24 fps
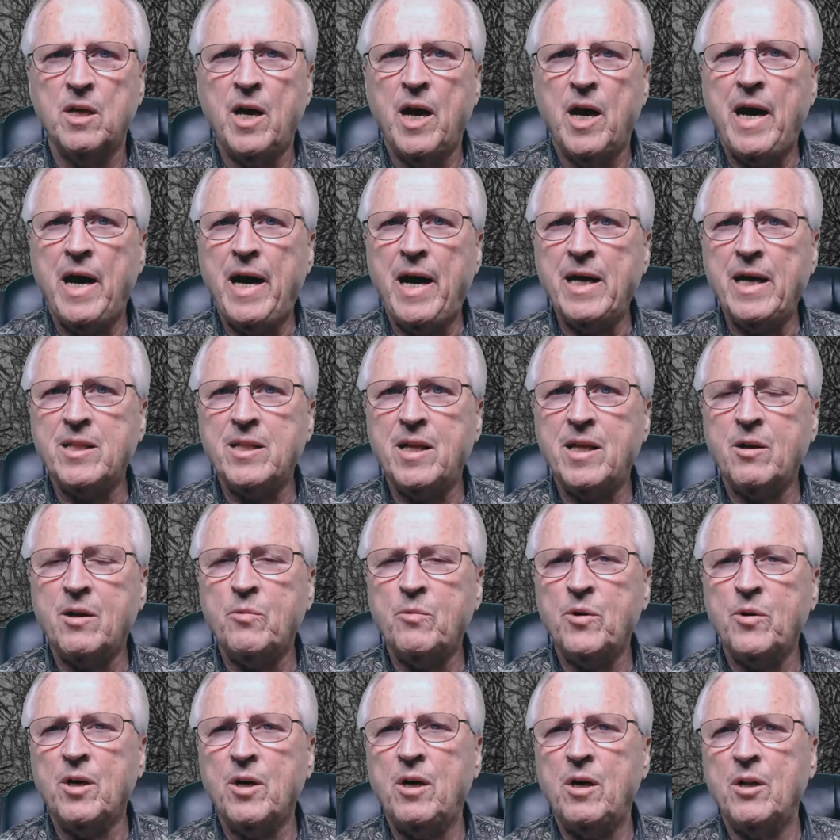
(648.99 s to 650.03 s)
I think
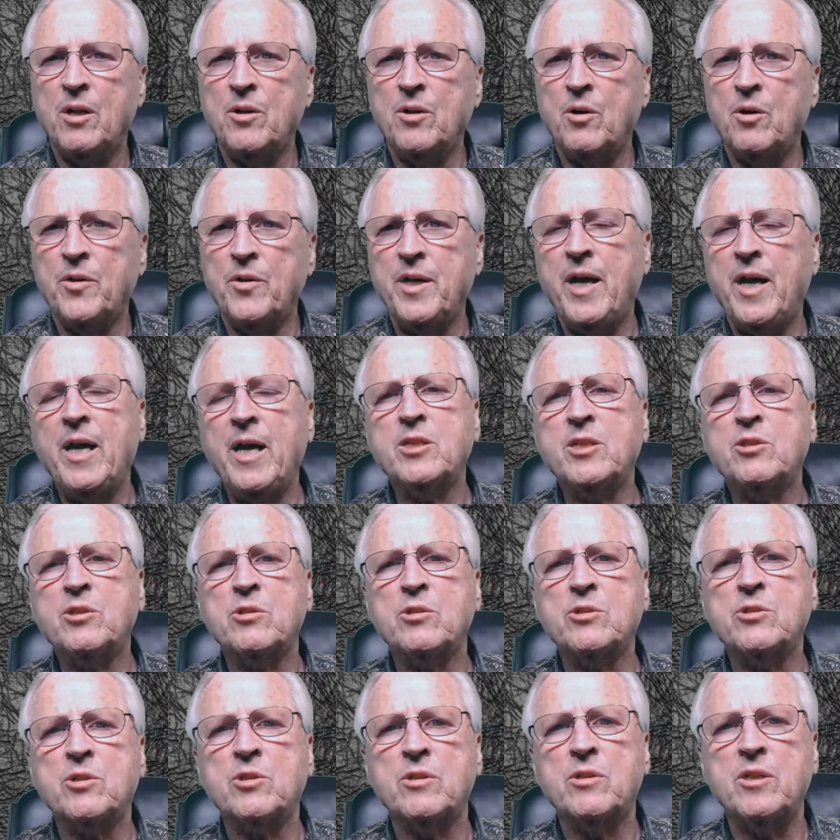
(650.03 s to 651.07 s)
we all know the answers
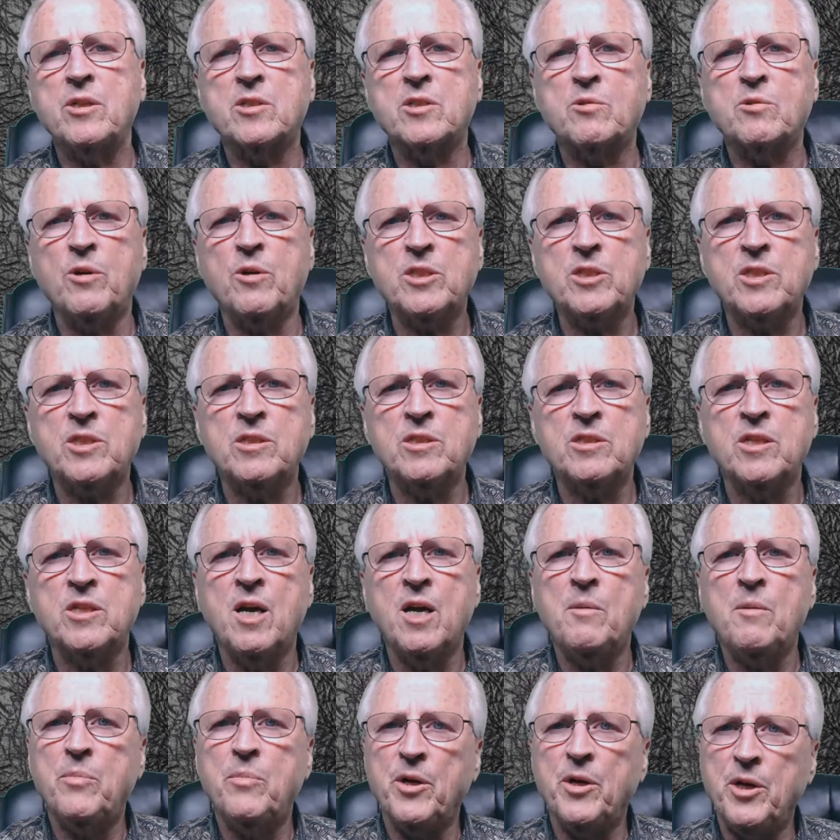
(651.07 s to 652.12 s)
to these questions,
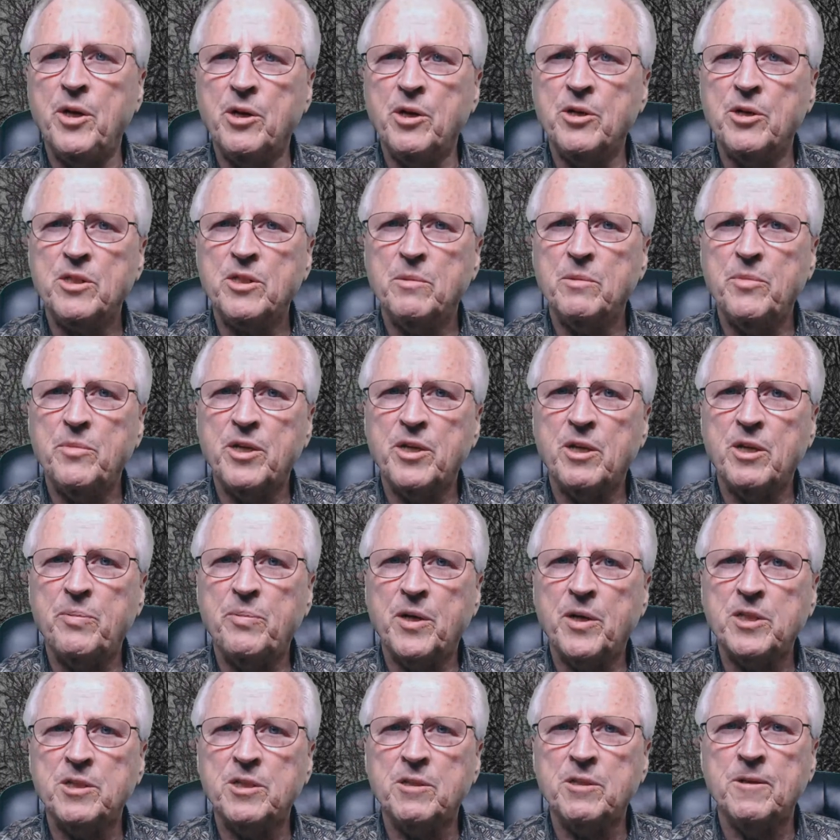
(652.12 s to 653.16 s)
but here's the bigger
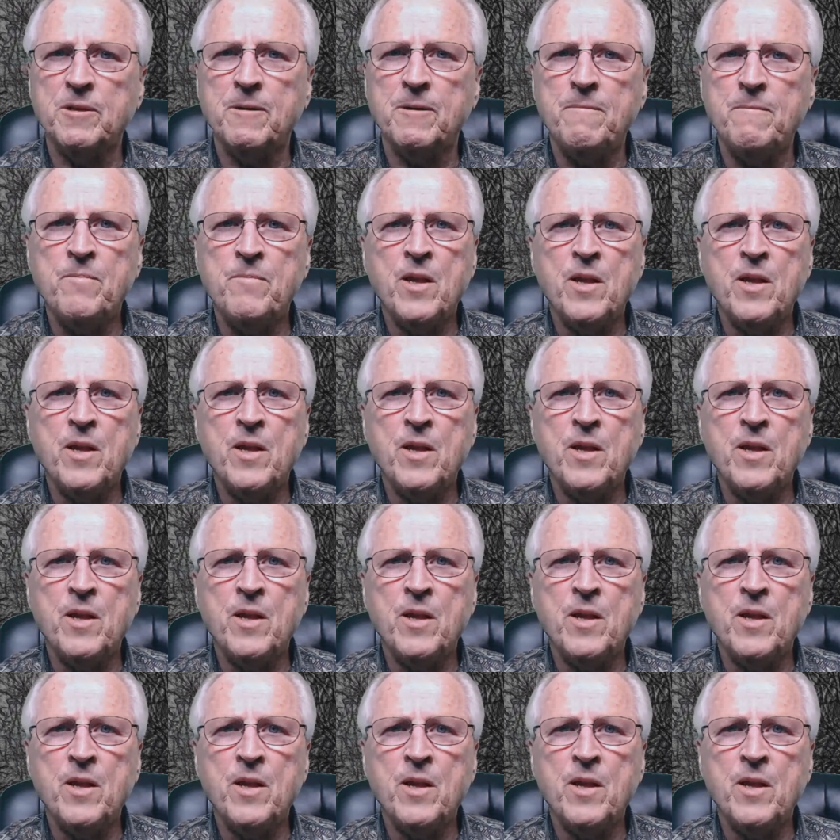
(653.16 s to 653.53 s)
picture.